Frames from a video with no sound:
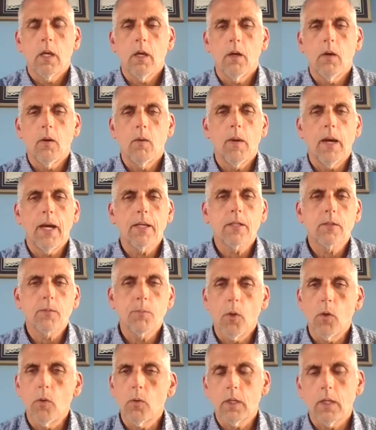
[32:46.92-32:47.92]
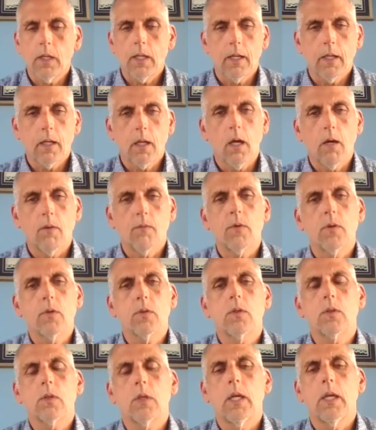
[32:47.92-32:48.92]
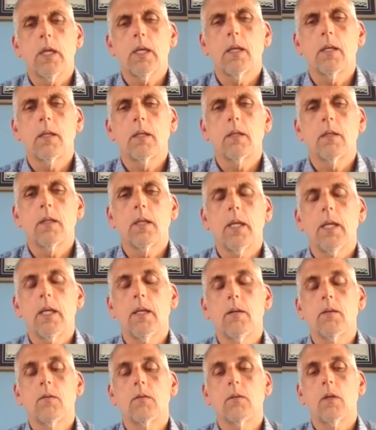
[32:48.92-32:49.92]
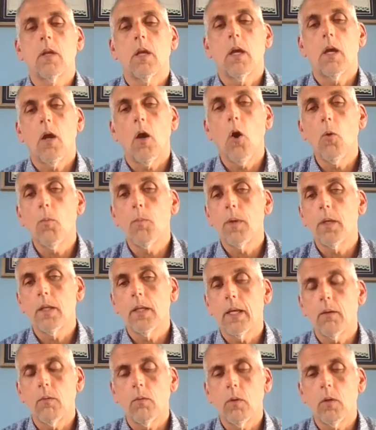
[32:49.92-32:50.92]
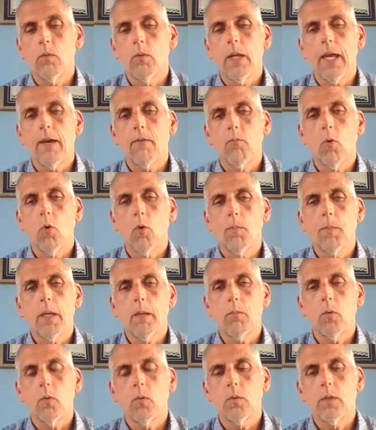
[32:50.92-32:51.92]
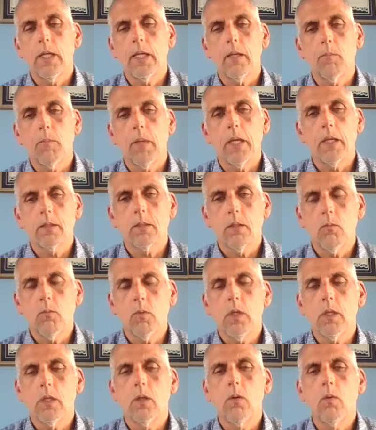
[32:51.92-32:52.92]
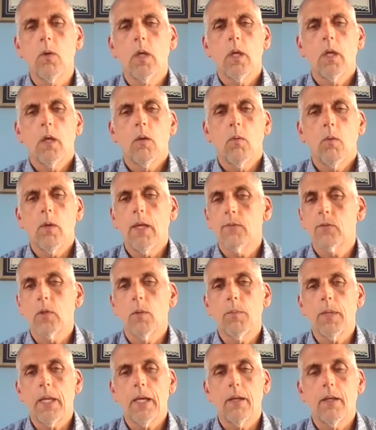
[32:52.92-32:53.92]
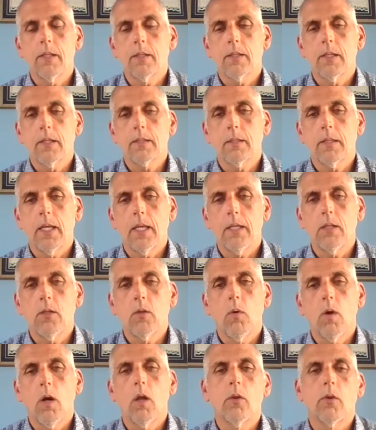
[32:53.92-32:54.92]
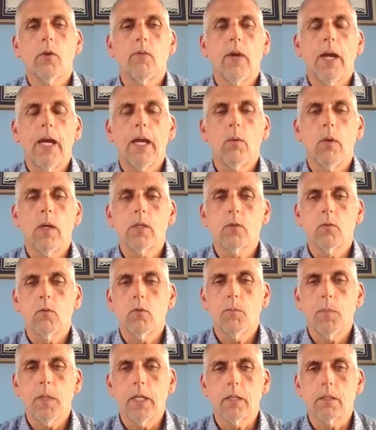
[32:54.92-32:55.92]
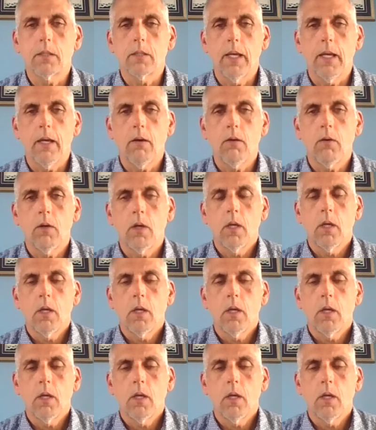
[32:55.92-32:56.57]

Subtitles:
I spoke at a conference and in hoping that we would have more people digging pits, and we do. We have some counties that they do all their evaluation with pits now.